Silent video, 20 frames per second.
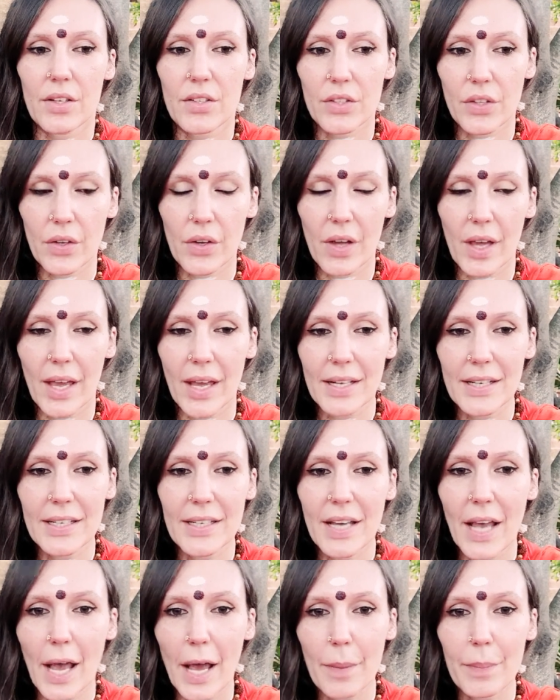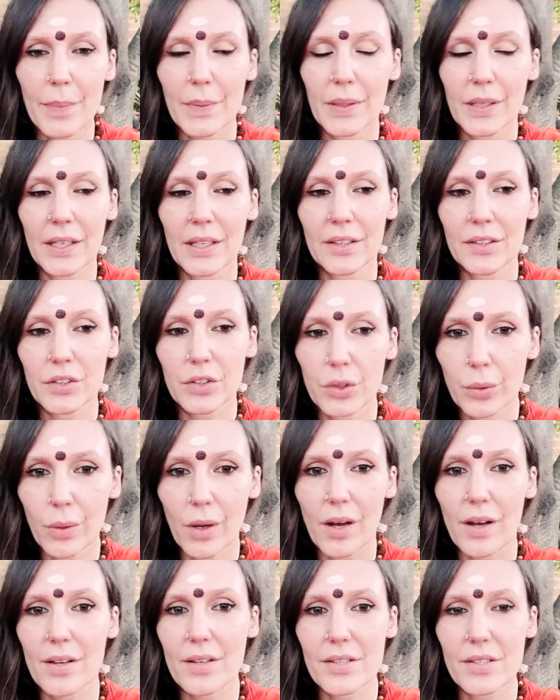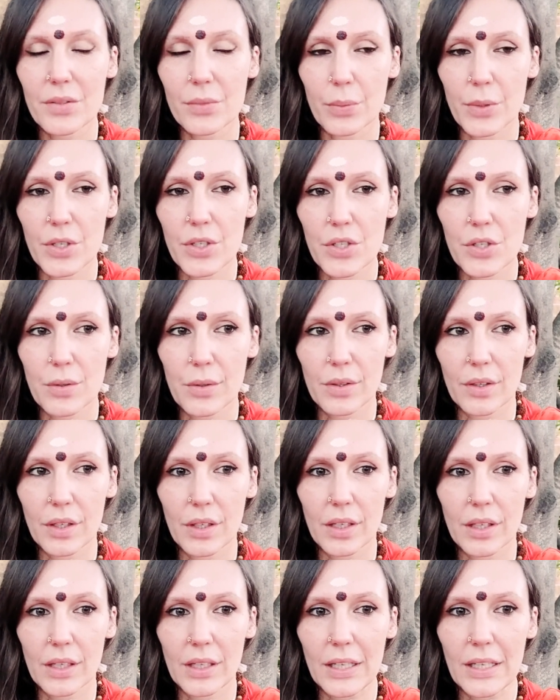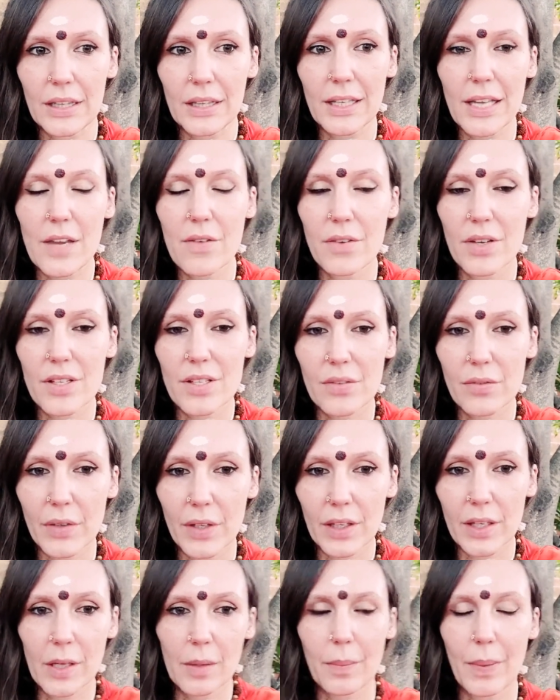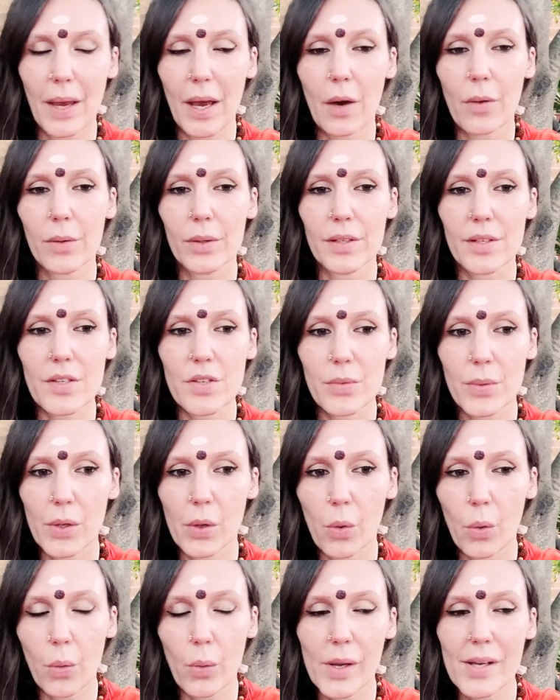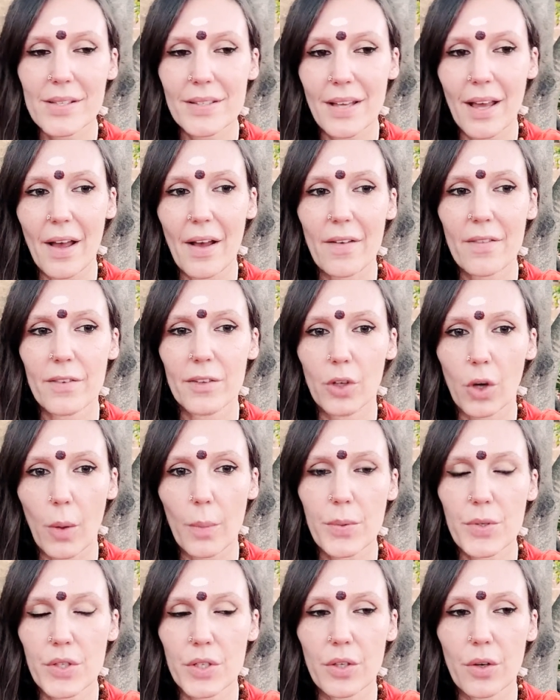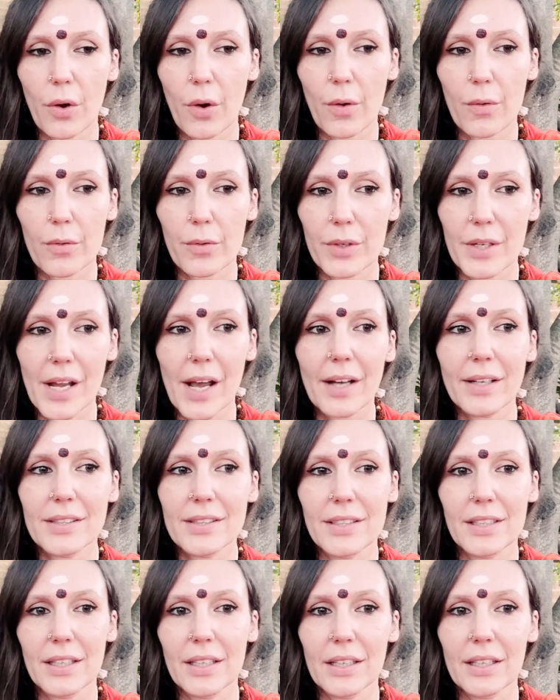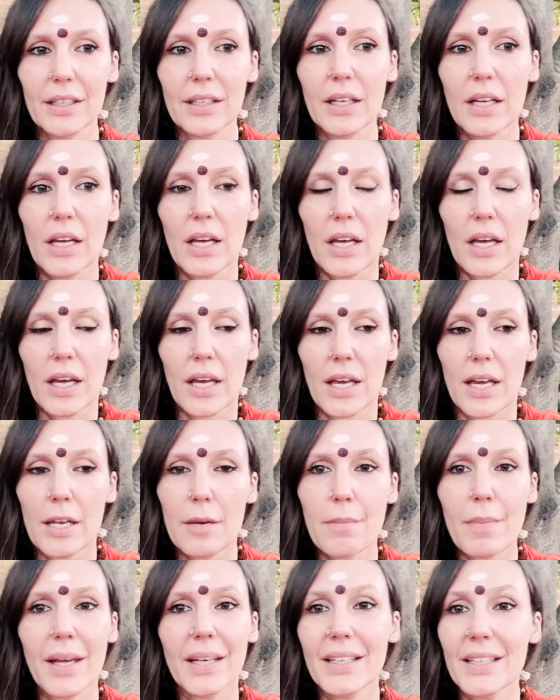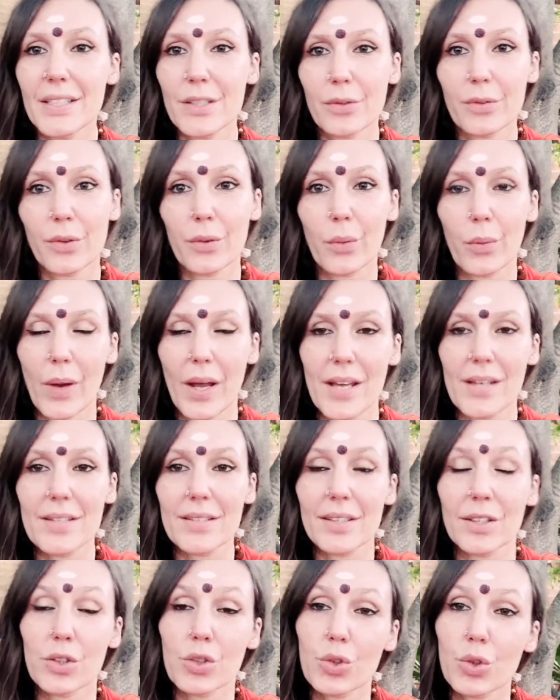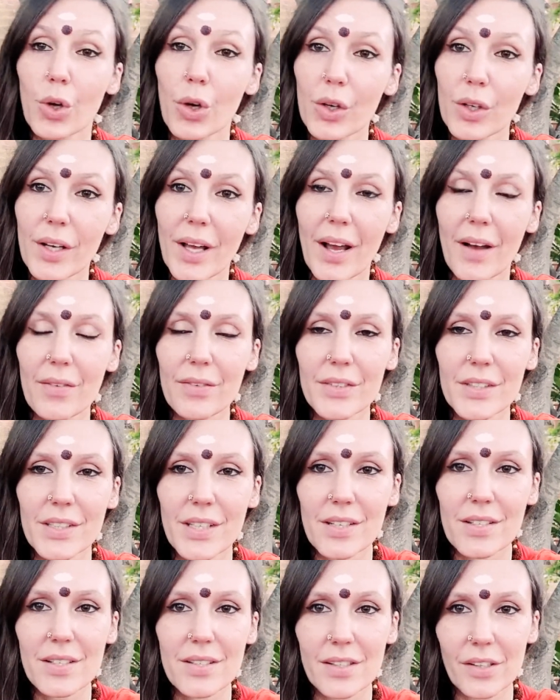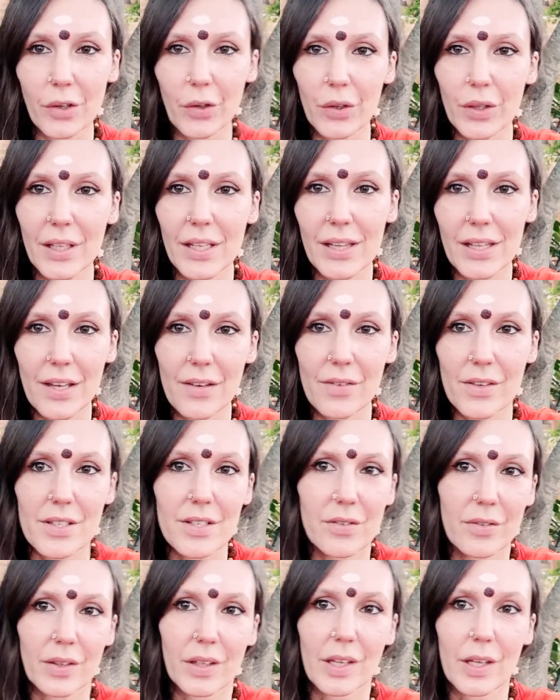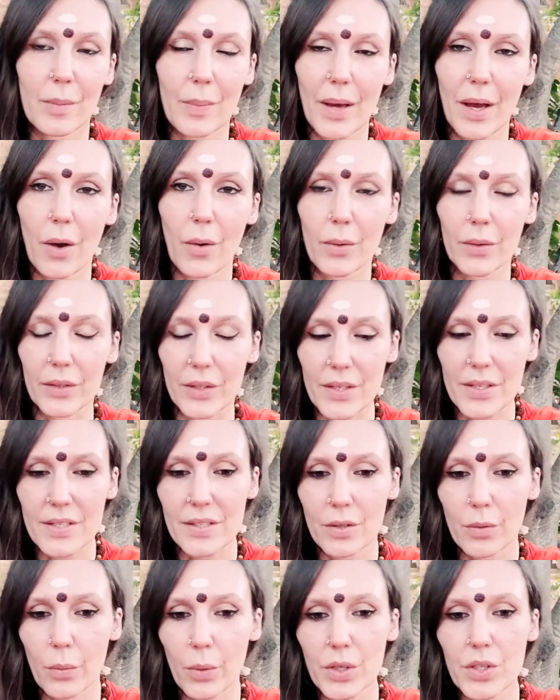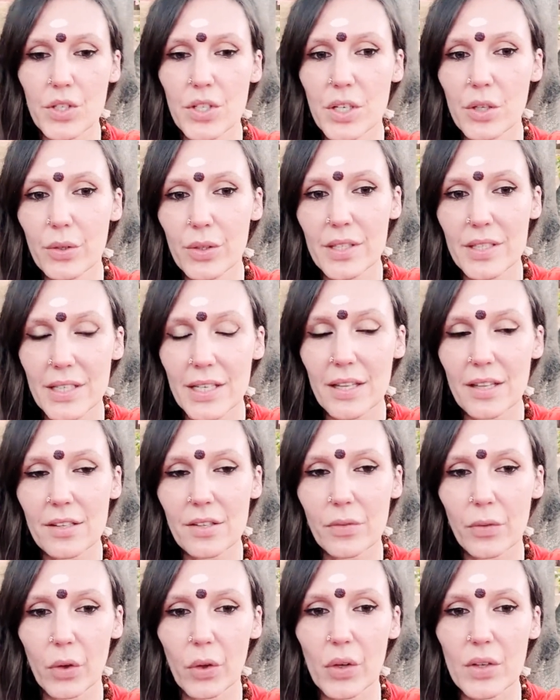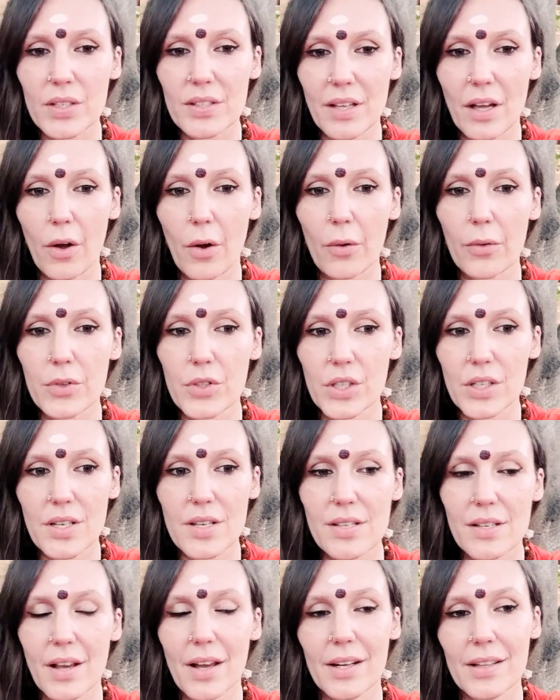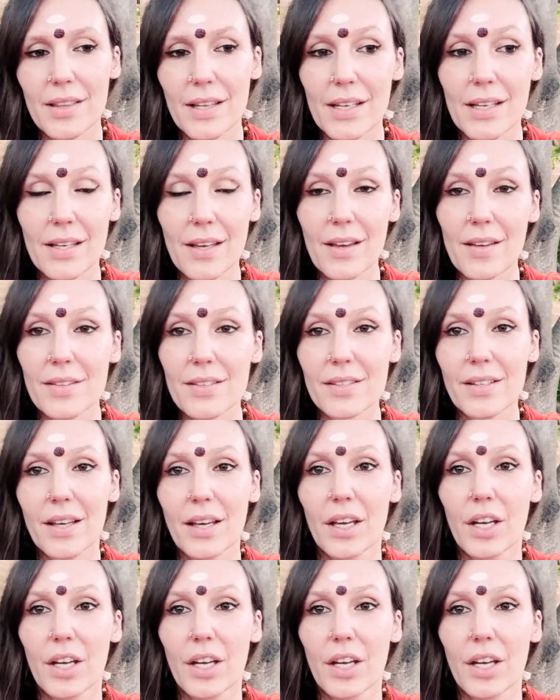So any happening to us which can leave us feeling powerless, we always have an option of reacting in many different ways that don't have to necessarily leave us feeling powerless. And once she could see this for herself, she decided that yes,